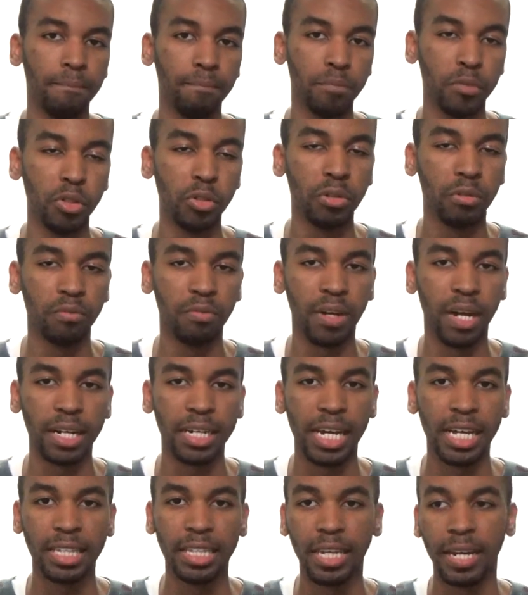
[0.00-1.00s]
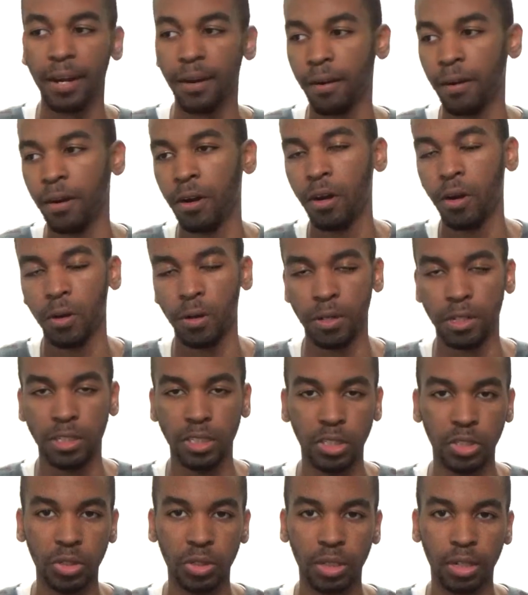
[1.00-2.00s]
You can find that there,
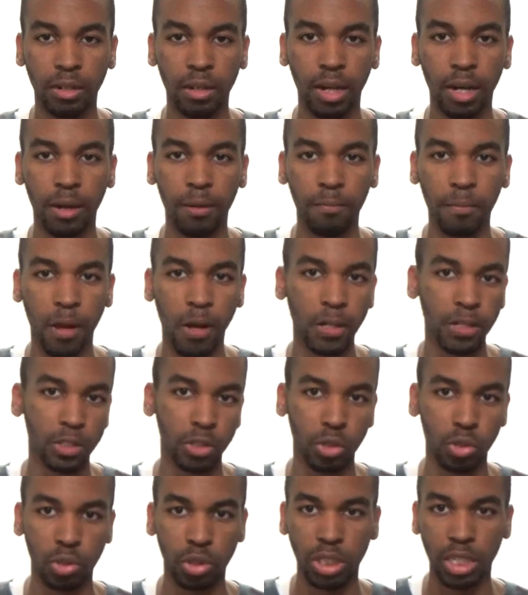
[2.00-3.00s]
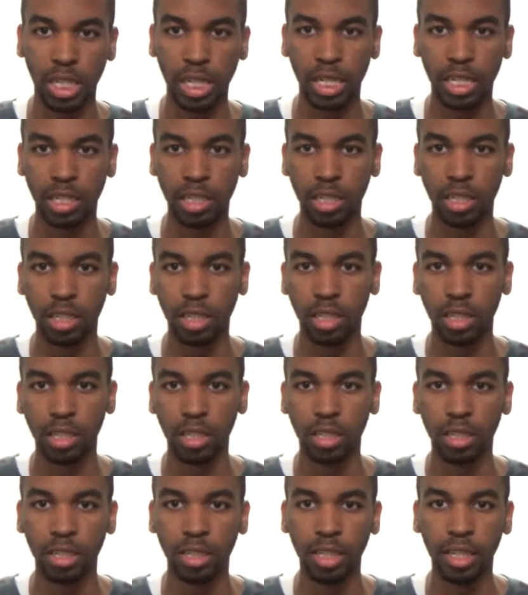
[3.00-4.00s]
and you can also see it in
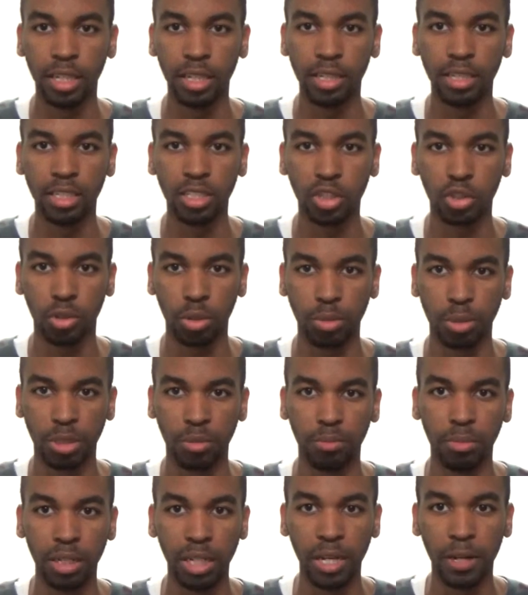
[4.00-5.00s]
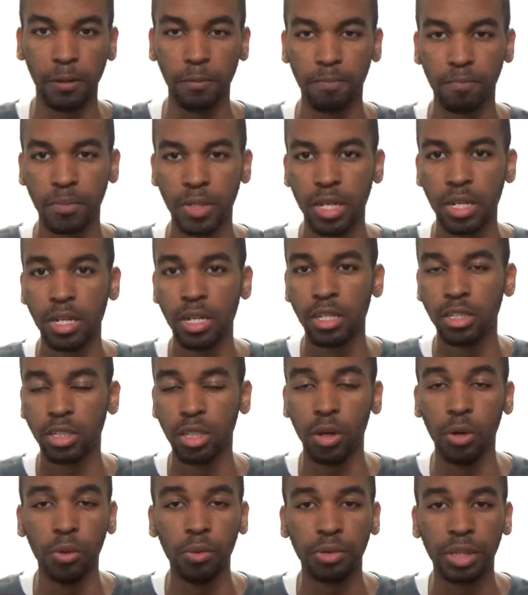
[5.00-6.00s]
the description below.
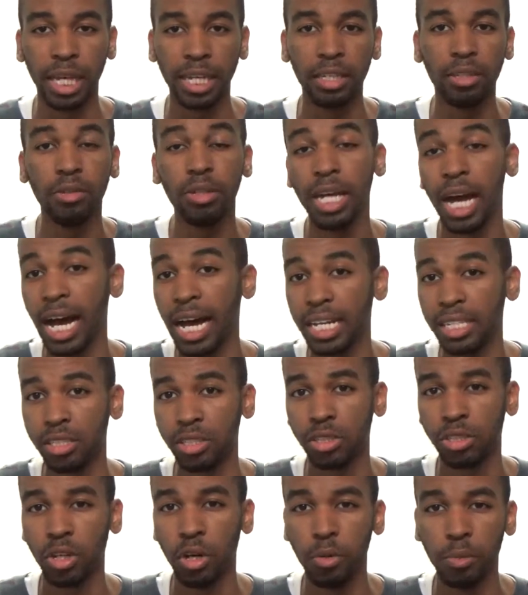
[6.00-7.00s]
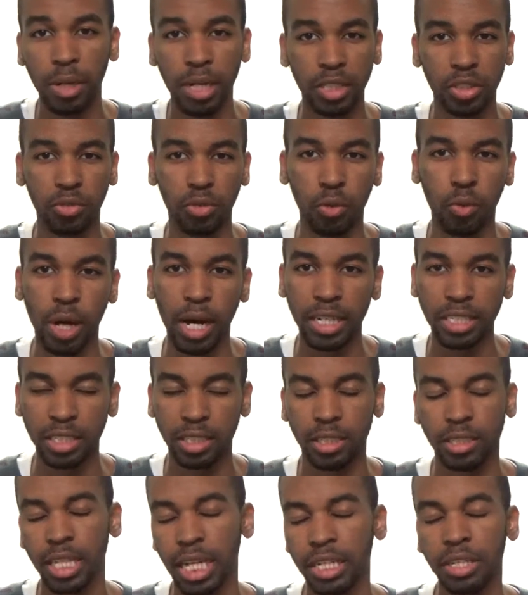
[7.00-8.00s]
So thank you guys so much for
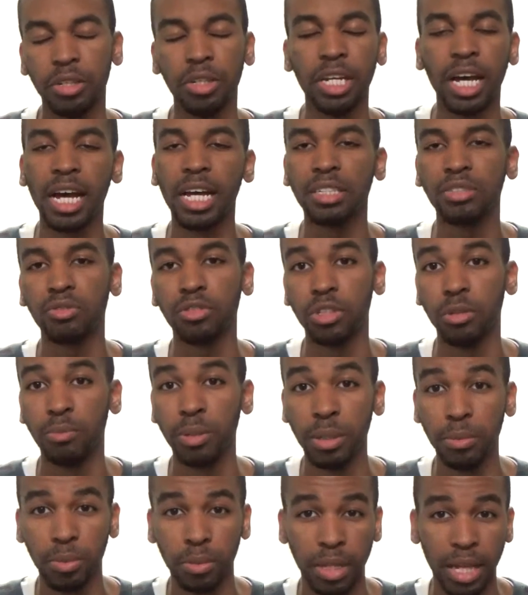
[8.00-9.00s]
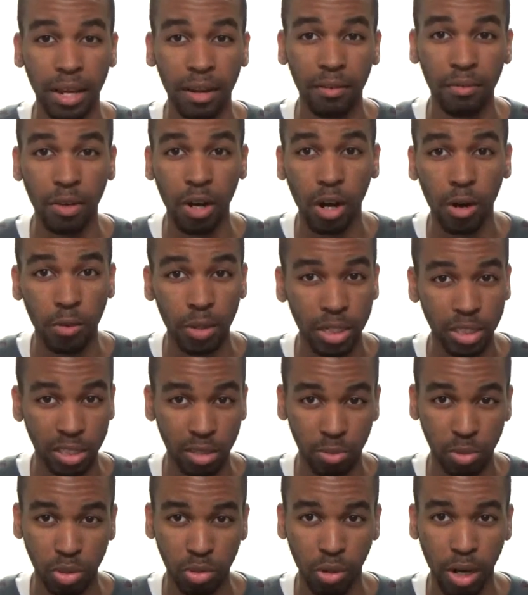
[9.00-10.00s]
watching. Thank you guys for the people that have already
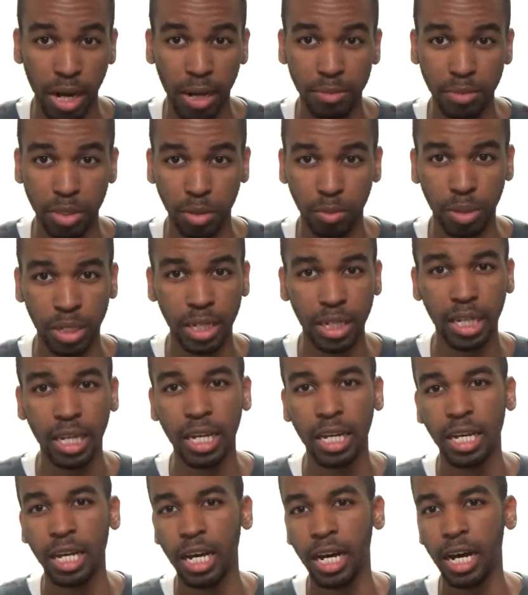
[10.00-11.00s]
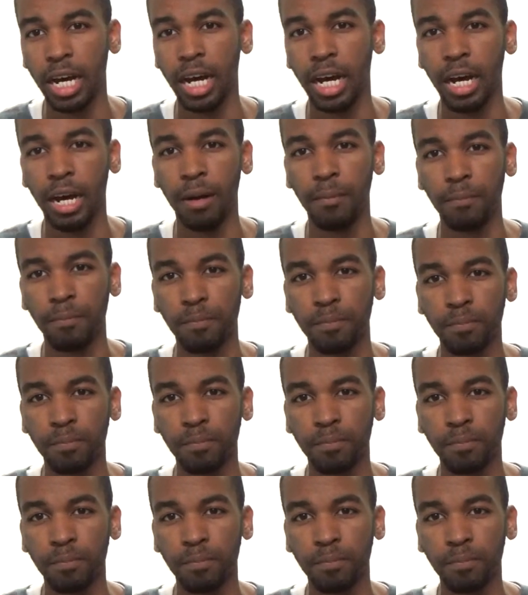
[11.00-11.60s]
subscribed to me. My